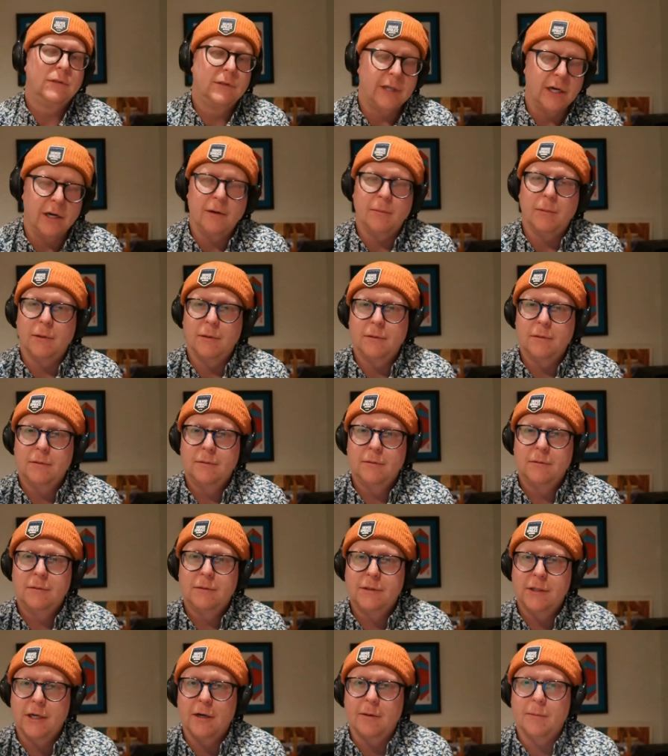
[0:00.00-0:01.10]
Terrible.
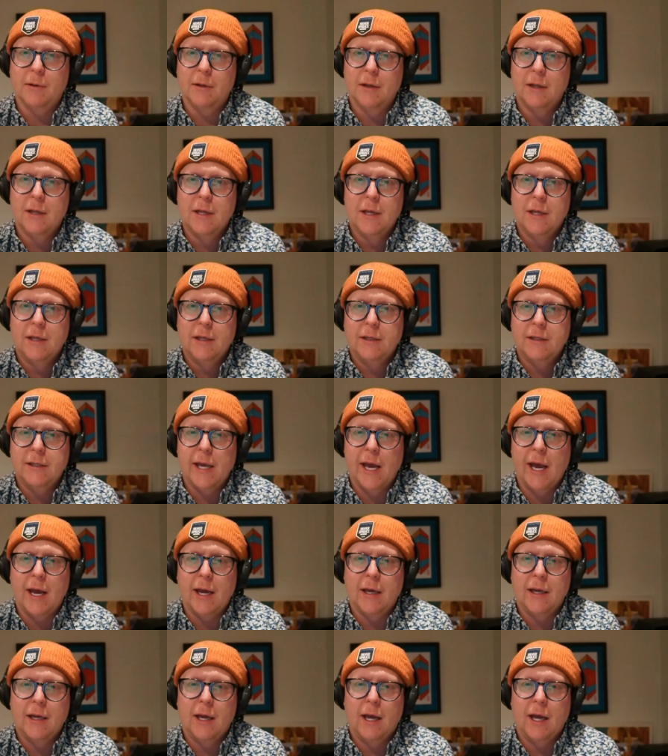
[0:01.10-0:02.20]
Terrible.
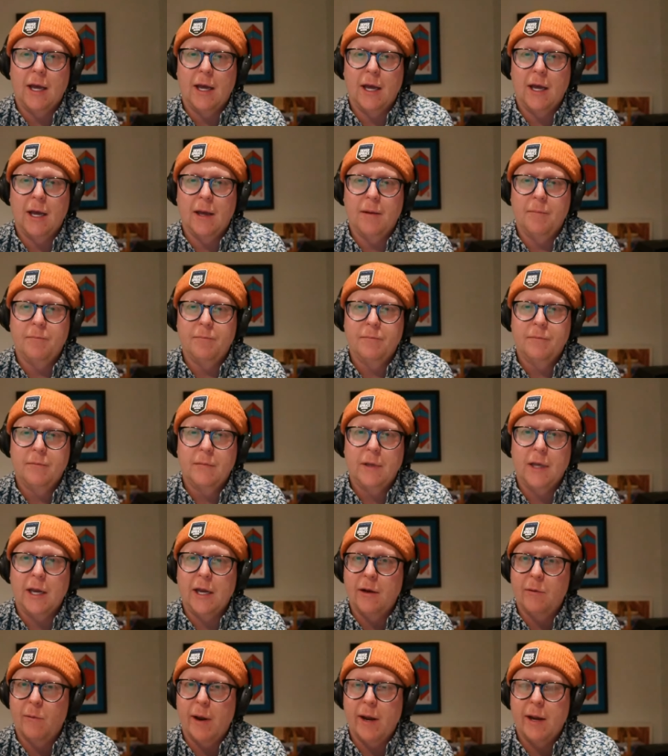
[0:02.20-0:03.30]
Yeah. Um
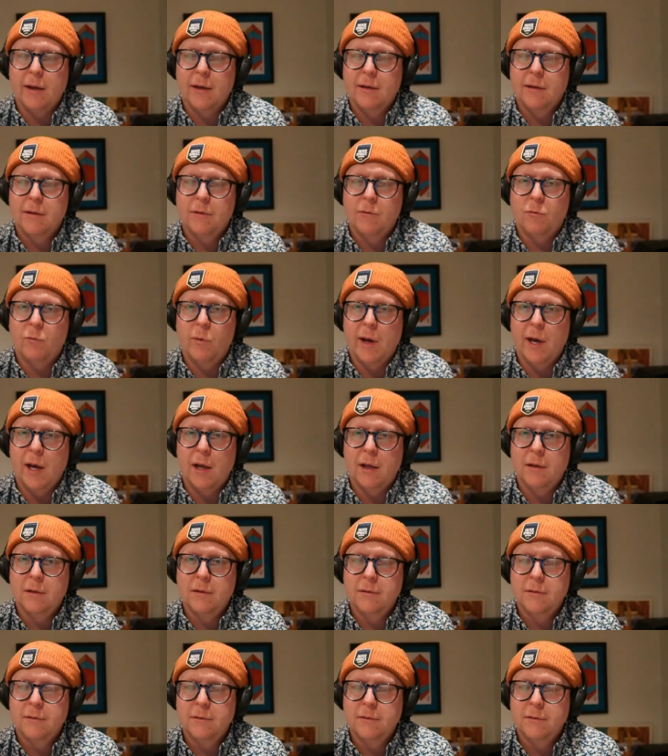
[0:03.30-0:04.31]
anyway, well,